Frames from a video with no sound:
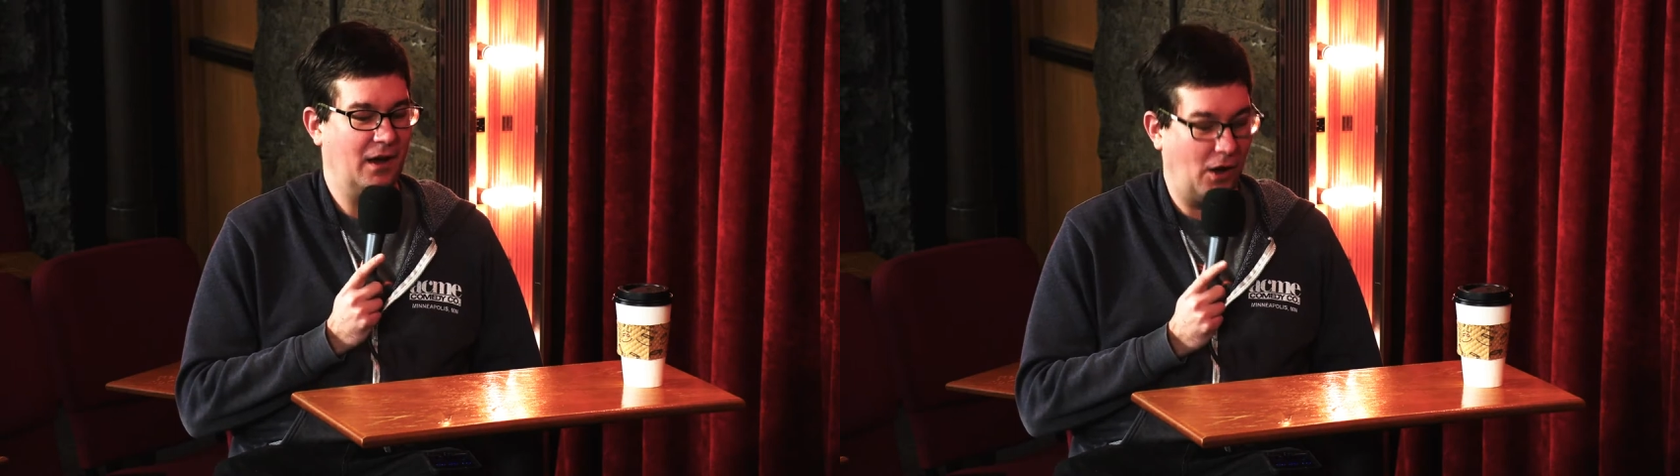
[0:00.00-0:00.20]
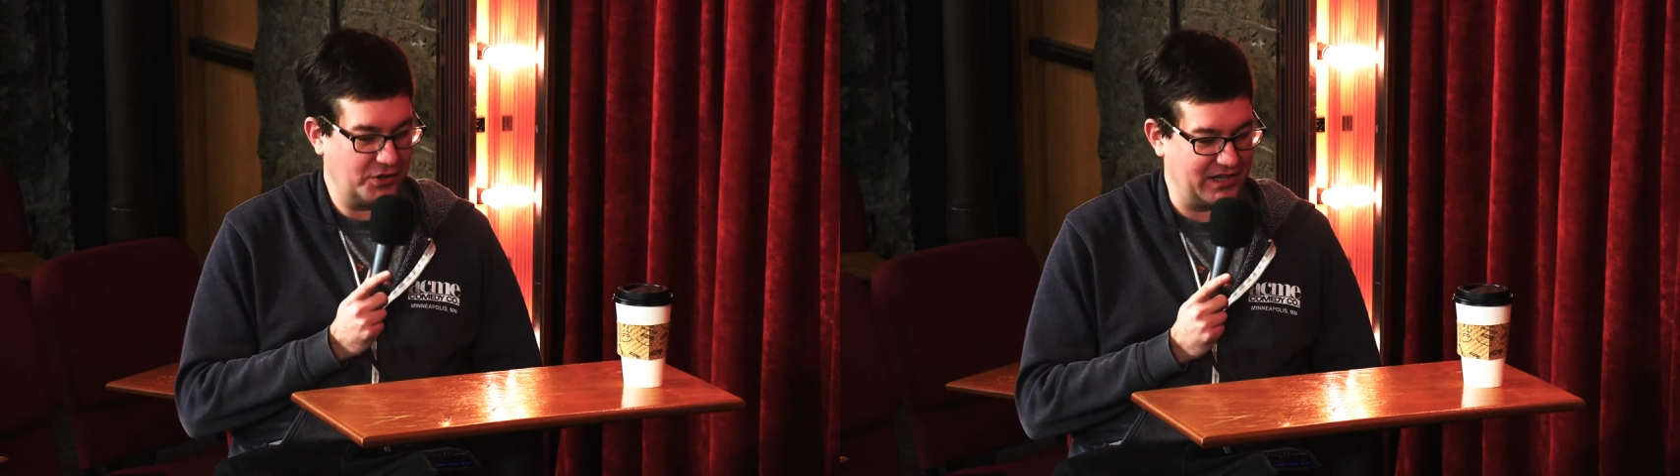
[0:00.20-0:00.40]

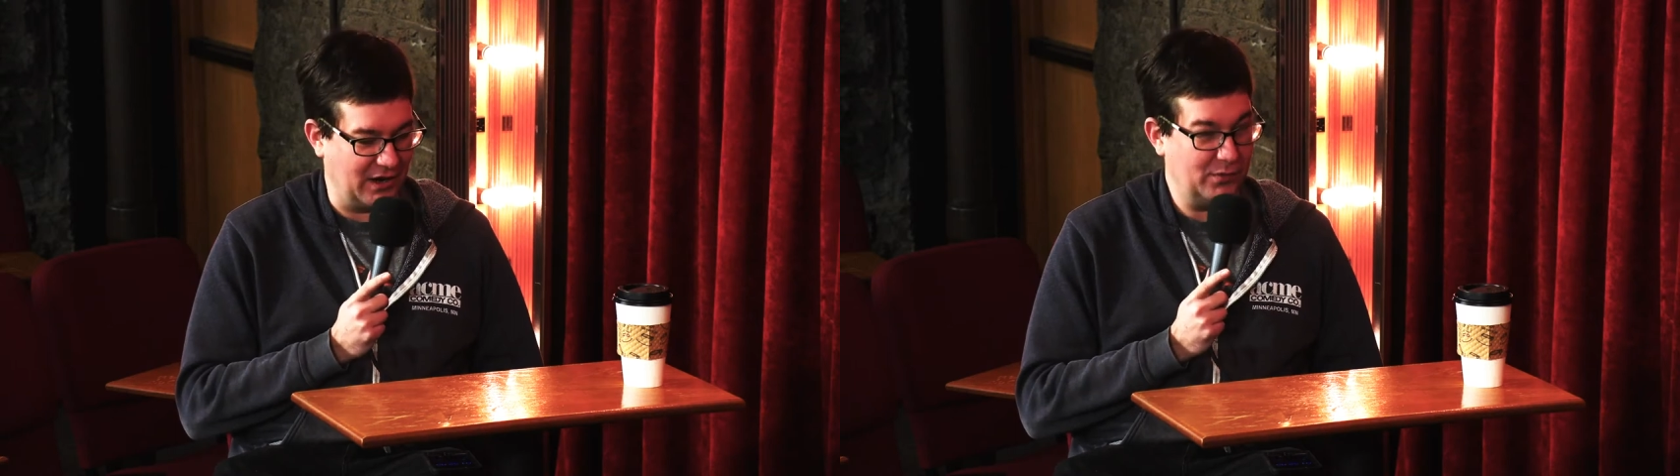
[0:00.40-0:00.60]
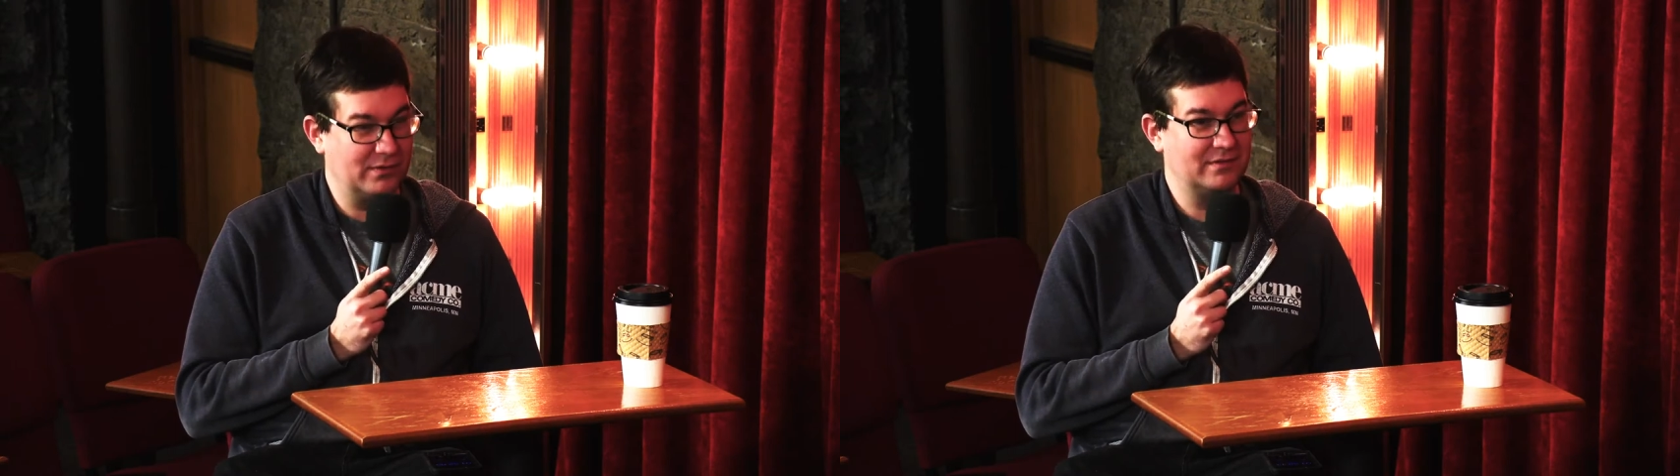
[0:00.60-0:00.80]

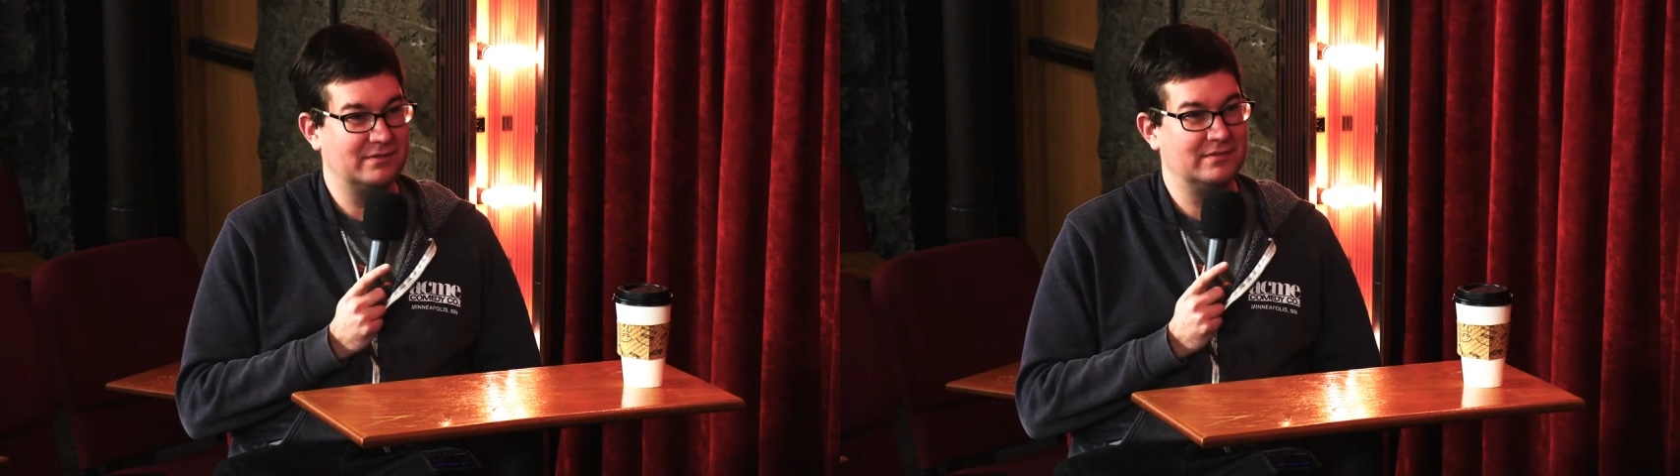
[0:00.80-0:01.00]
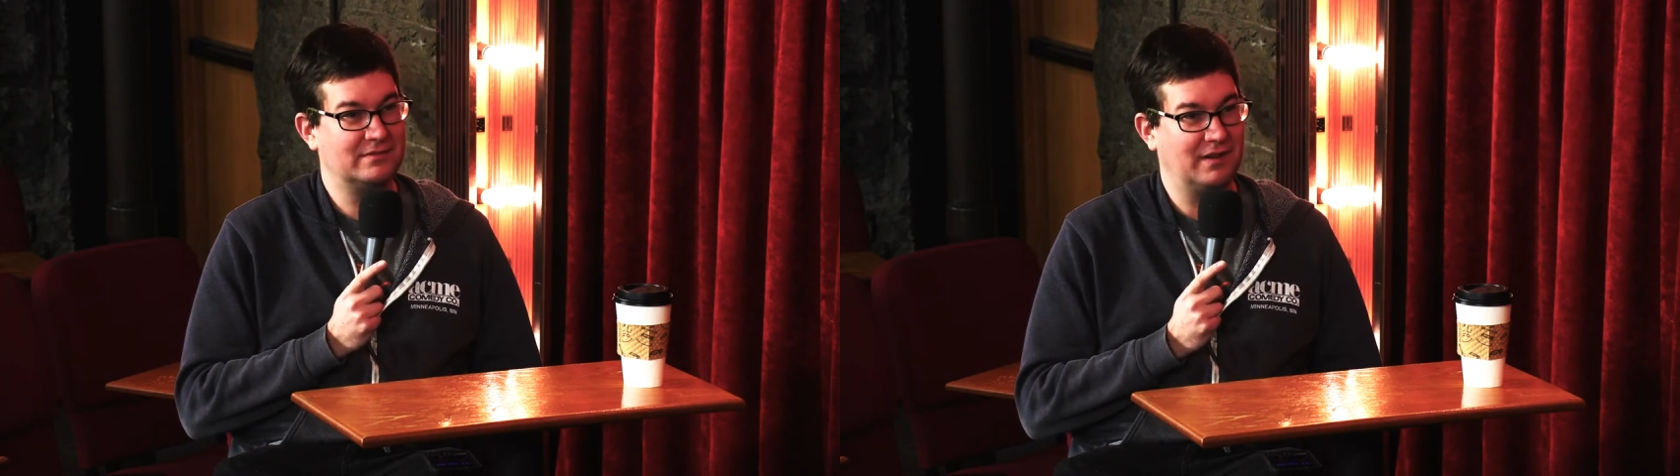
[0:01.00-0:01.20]
Also,
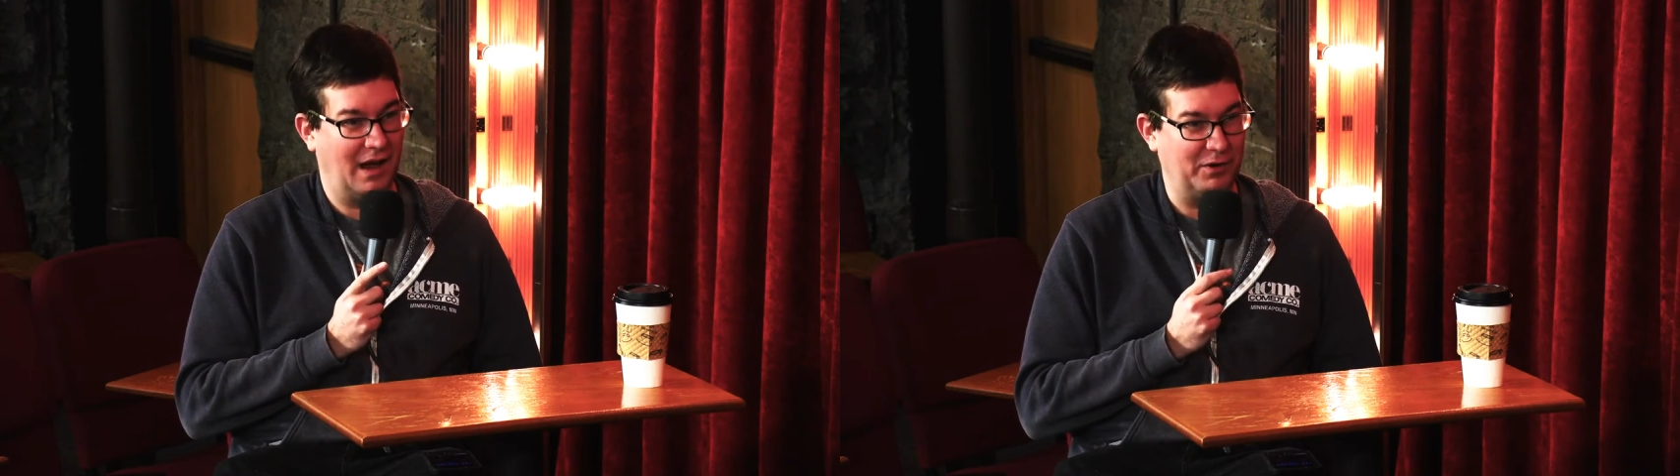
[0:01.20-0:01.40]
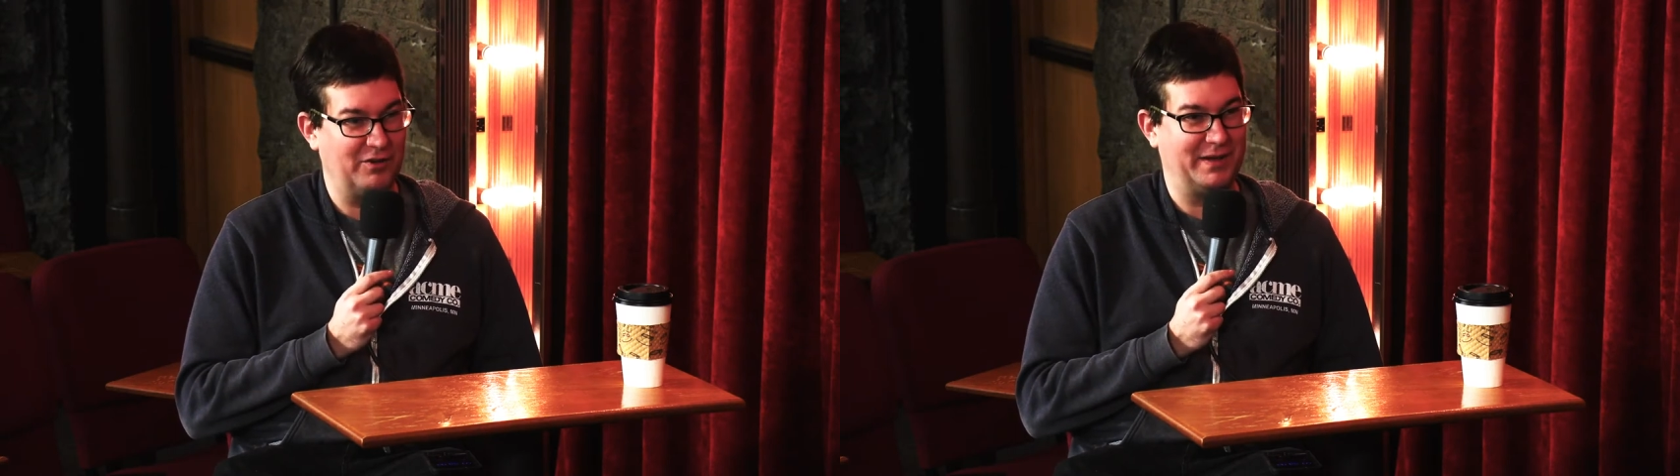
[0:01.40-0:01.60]

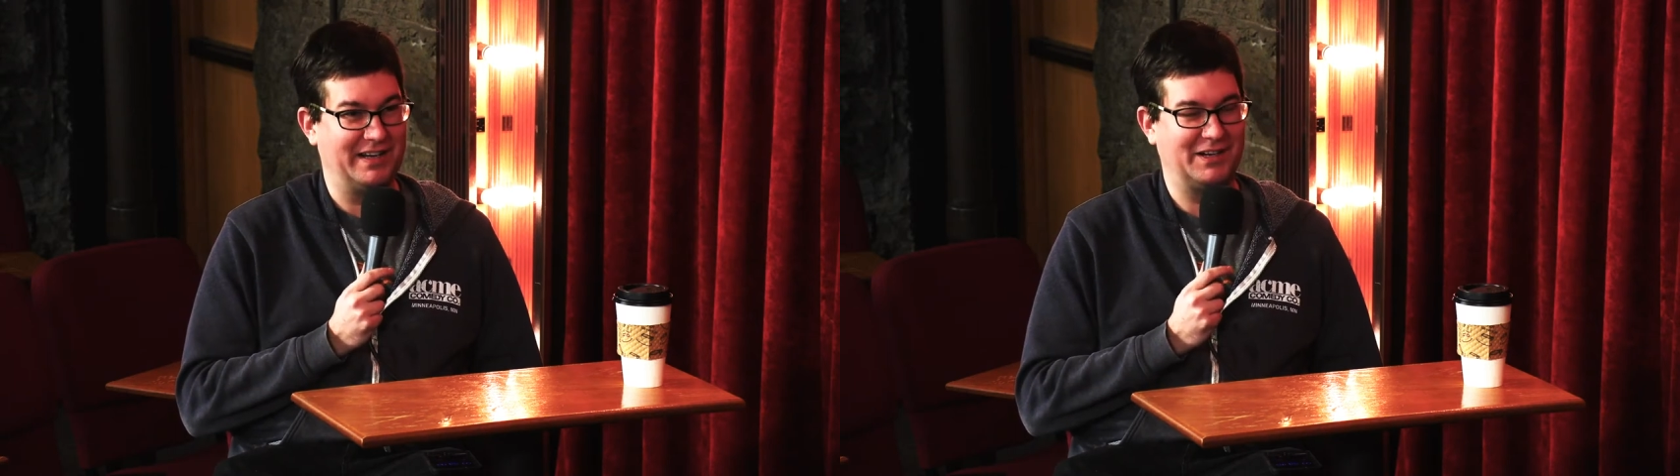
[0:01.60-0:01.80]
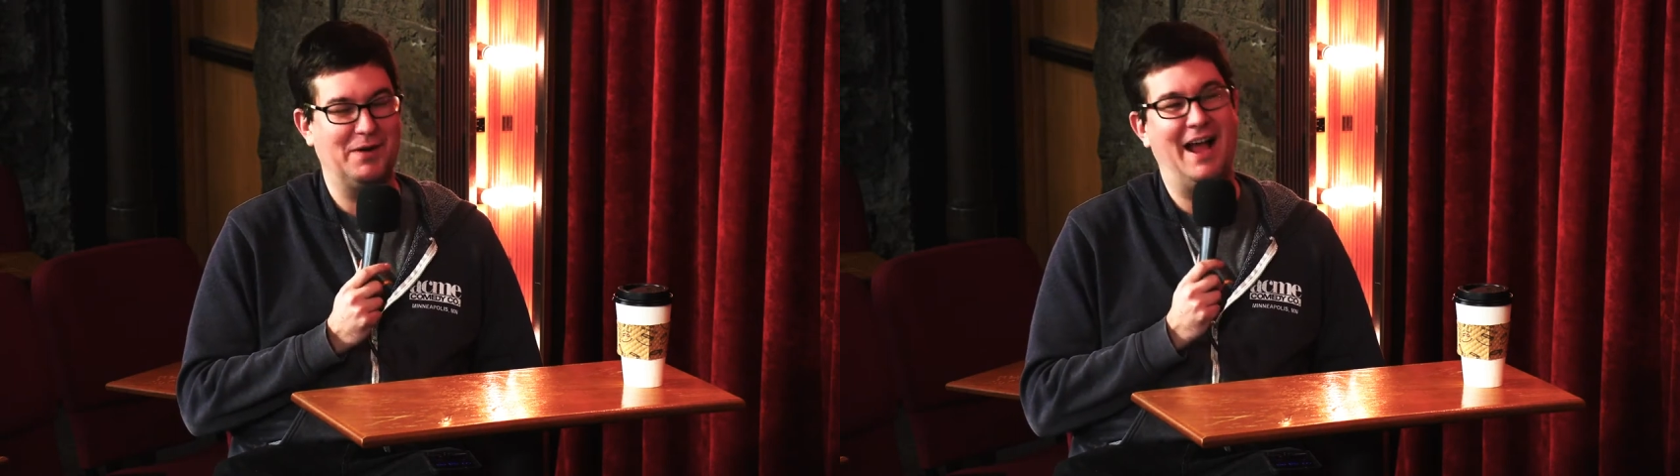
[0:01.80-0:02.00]
Wrong. I would have been
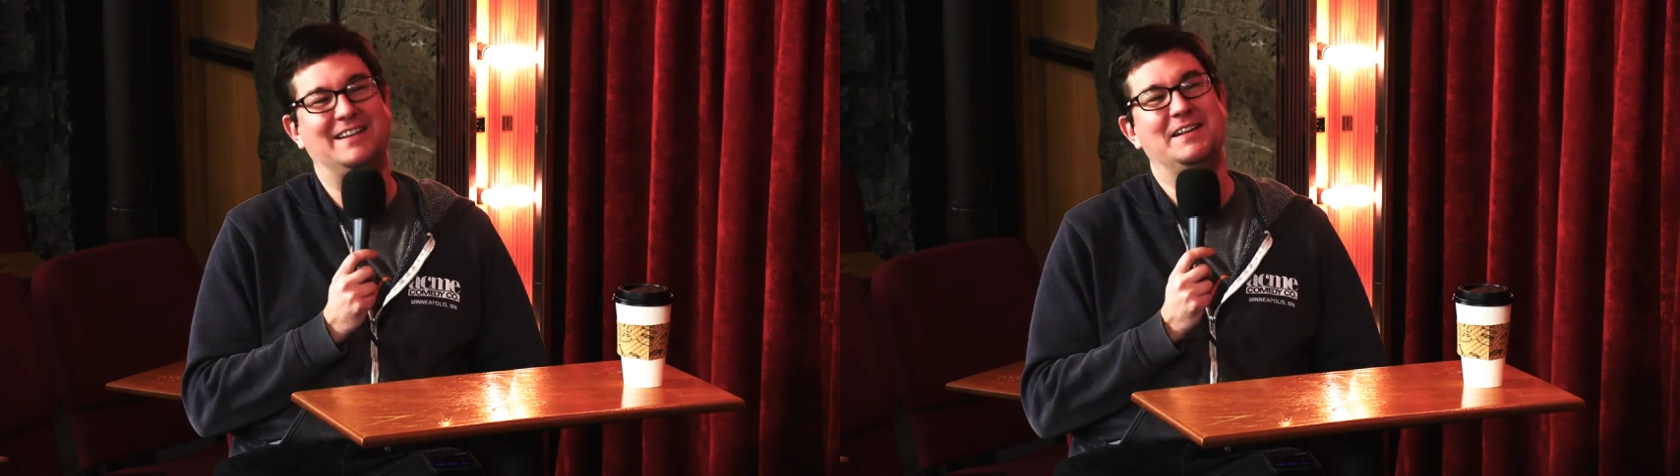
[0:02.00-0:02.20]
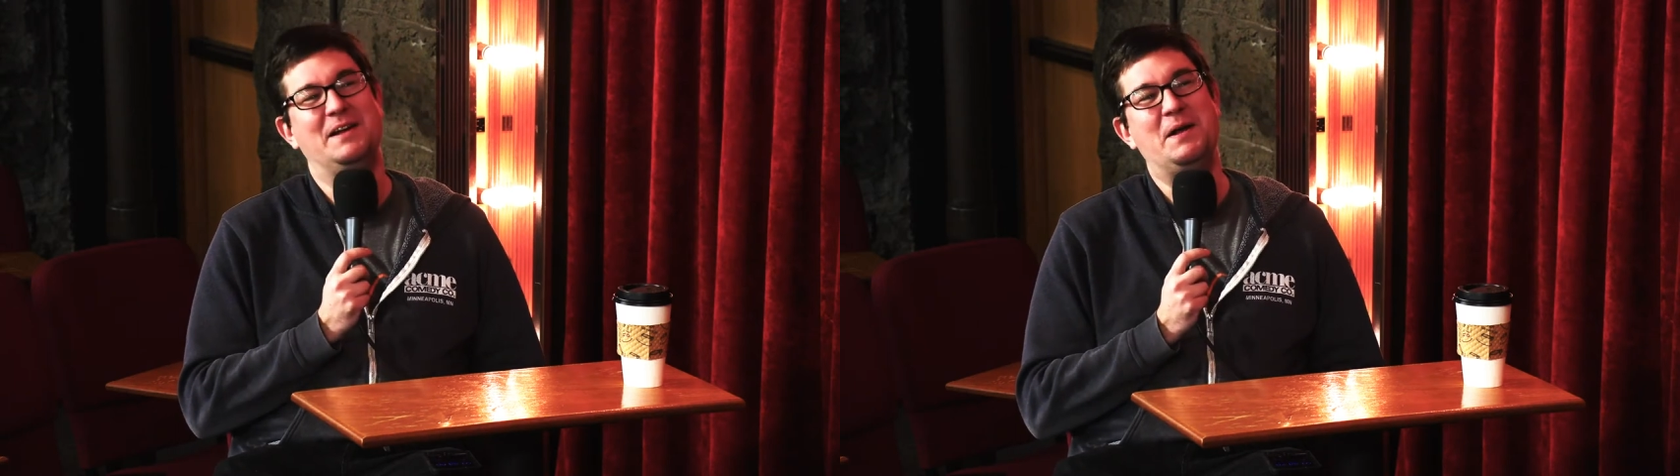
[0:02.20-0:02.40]
incorrect.
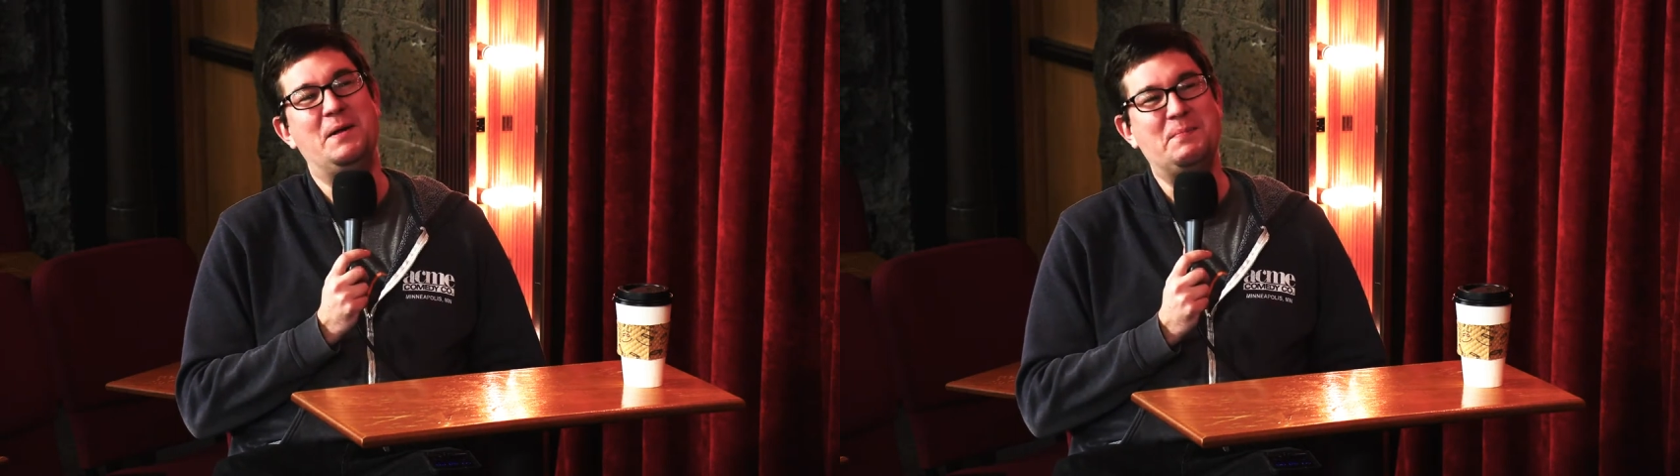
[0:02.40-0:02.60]
Yeah.